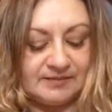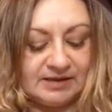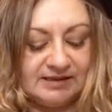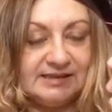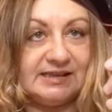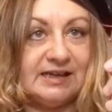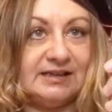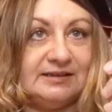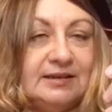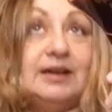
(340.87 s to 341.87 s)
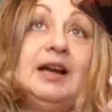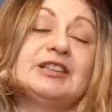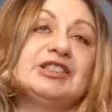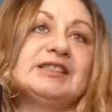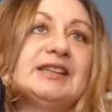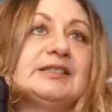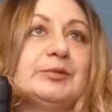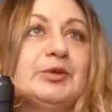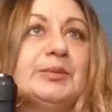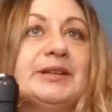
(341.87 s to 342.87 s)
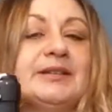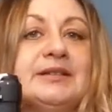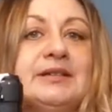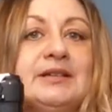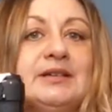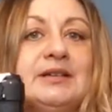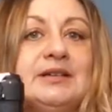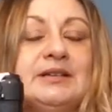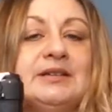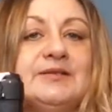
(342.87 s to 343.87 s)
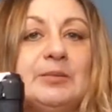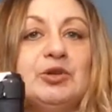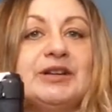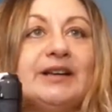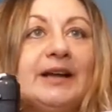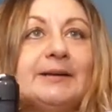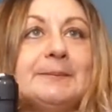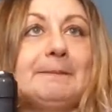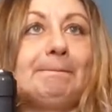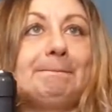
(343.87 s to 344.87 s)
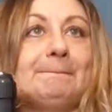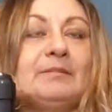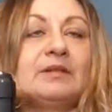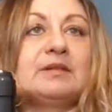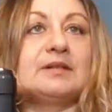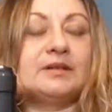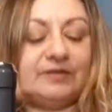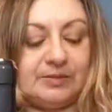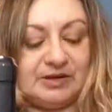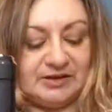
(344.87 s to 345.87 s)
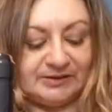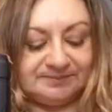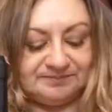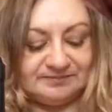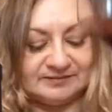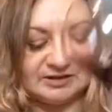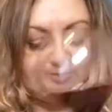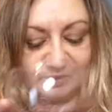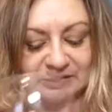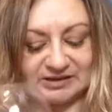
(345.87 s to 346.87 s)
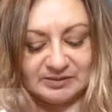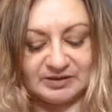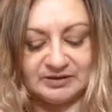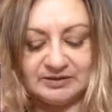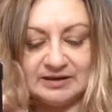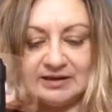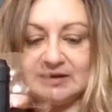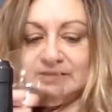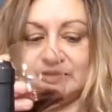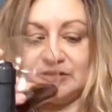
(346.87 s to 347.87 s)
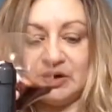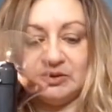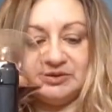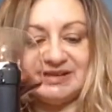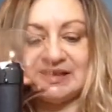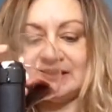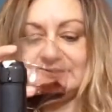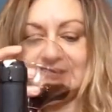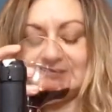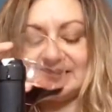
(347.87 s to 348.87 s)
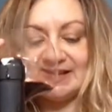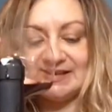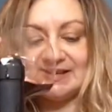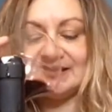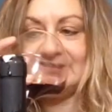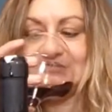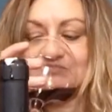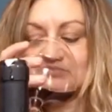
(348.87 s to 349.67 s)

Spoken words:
I actually say it's ruby if I'm looking at it from here, to be honest with you. The nose, the intensity.